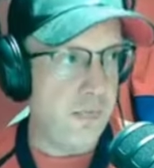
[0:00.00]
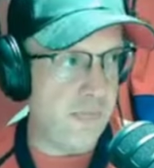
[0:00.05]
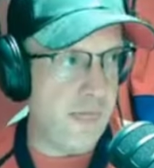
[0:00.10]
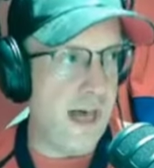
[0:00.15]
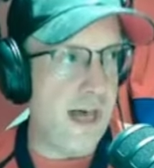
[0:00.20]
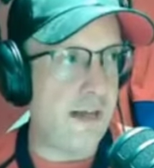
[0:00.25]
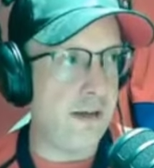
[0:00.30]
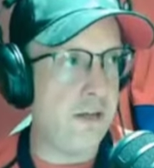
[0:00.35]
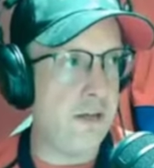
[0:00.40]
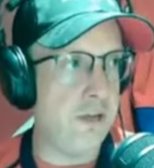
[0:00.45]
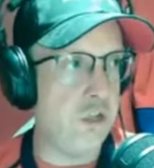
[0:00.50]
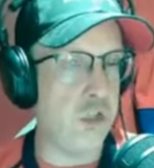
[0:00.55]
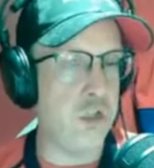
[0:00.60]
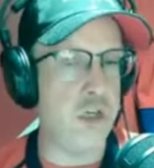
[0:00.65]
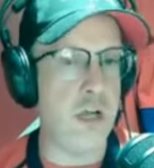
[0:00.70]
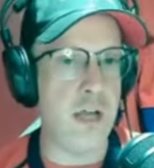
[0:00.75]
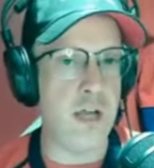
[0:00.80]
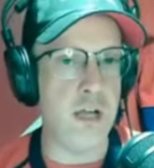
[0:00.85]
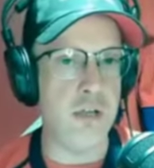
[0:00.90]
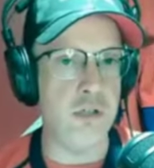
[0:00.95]
That could
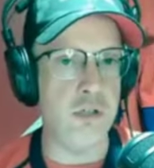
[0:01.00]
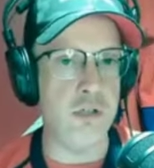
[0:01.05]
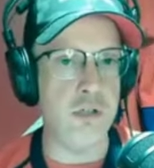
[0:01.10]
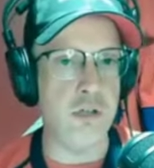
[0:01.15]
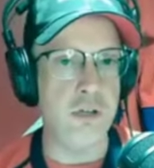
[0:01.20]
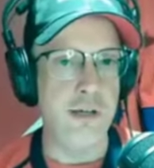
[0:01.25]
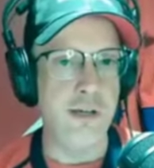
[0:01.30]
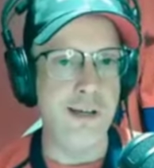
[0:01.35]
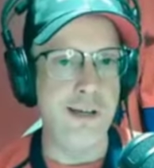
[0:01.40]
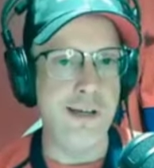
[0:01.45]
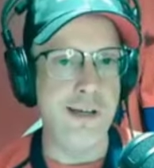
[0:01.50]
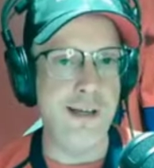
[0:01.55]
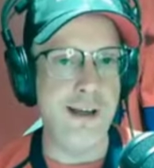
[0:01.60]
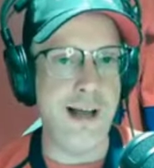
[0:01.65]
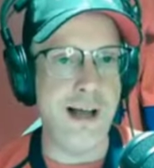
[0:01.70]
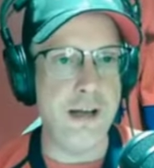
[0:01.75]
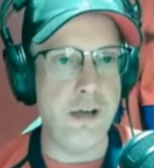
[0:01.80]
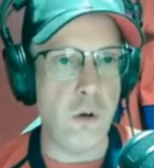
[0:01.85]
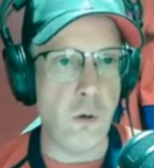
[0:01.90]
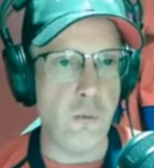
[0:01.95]
change.
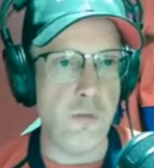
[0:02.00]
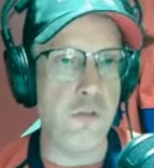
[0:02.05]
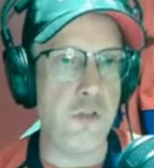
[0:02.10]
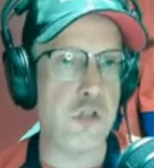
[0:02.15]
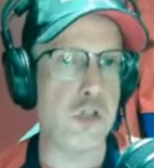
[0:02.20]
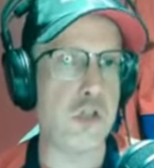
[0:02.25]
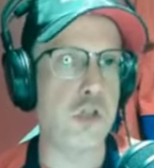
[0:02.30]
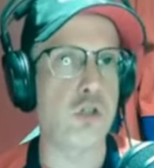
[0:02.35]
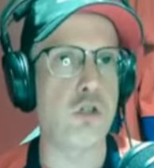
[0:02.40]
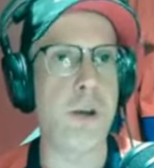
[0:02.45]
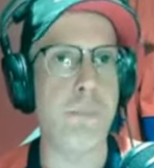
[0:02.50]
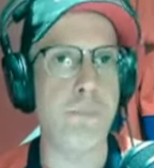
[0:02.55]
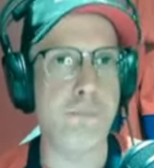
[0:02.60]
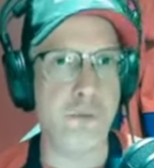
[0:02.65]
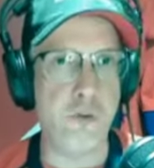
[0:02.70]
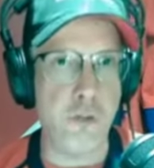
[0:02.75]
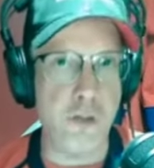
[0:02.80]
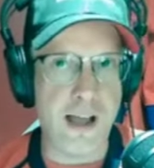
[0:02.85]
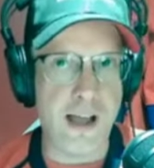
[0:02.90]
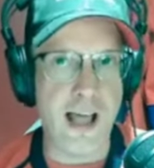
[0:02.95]
And I know that the script
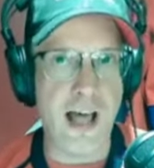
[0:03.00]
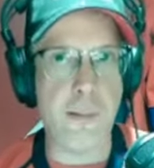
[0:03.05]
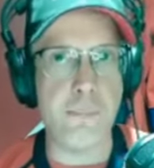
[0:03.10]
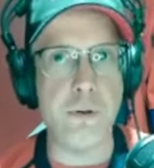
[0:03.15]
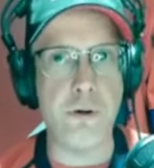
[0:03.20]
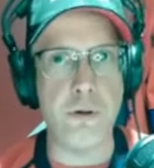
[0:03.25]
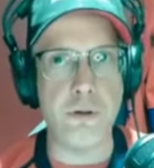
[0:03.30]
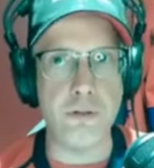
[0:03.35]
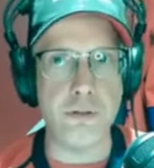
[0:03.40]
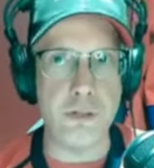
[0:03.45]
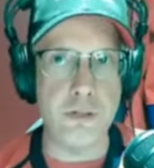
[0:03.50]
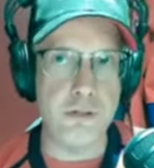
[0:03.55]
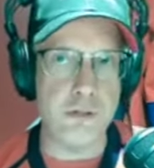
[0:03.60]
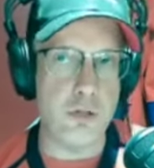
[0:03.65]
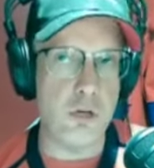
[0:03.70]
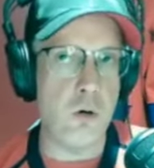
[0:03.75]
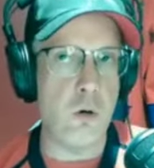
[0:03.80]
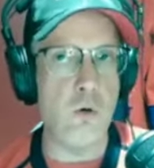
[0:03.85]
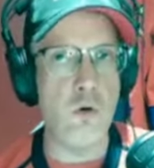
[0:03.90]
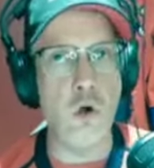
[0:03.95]
for the Capitals
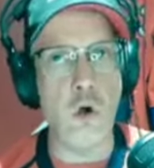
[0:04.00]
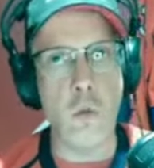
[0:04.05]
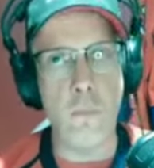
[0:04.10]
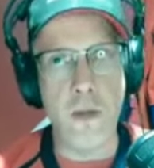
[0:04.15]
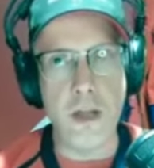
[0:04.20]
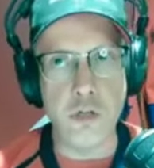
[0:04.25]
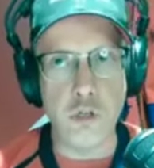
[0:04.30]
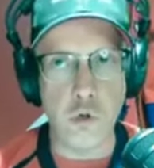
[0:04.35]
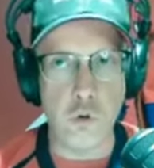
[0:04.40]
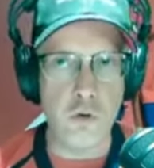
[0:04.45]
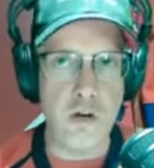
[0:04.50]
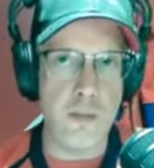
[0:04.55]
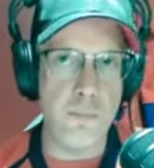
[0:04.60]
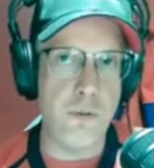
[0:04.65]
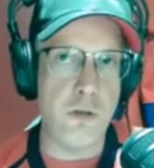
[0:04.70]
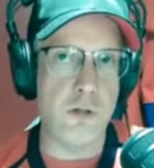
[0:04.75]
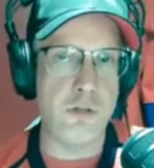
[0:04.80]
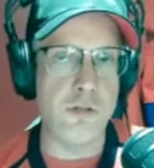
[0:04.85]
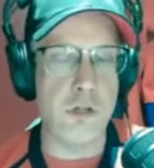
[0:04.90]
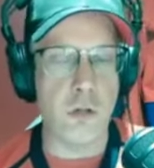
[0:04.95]
is, no major
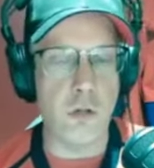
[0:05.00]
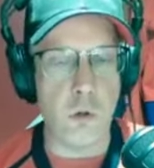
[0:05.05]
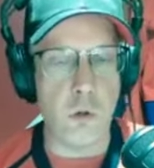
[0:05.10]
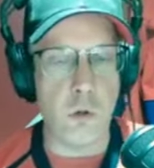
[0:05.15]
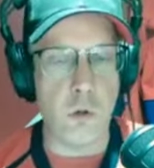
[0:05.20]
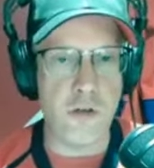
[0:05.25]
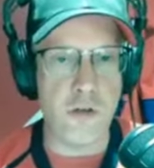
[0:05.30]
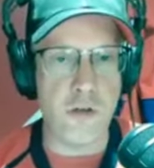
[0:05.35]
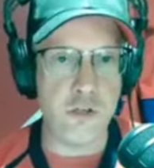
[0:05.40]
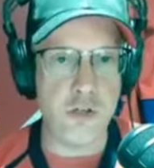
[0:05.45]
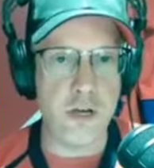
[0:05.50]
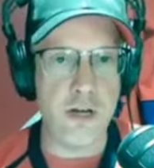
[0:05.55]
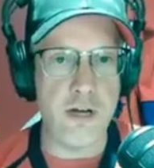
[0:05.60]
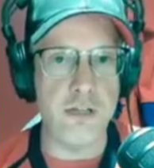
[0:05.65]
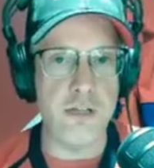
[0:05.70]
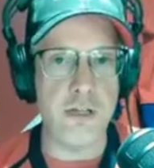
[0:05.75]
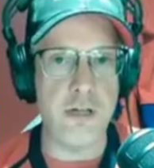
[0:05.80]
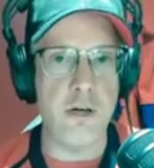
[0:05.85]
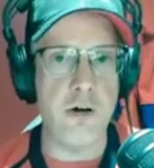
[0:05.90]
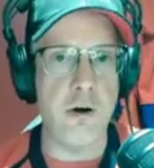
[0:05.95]
rebuild till Ovechkin
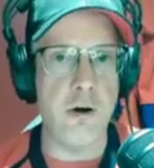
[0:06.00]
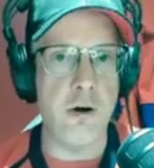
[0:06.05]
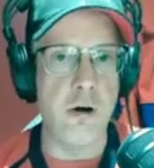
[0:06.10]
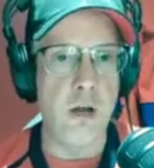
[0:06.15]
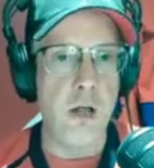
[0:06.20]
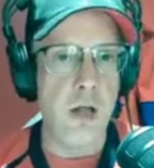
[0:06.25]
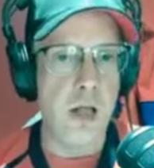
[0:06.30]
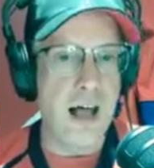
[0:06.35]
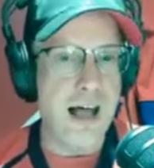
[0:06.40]
is here.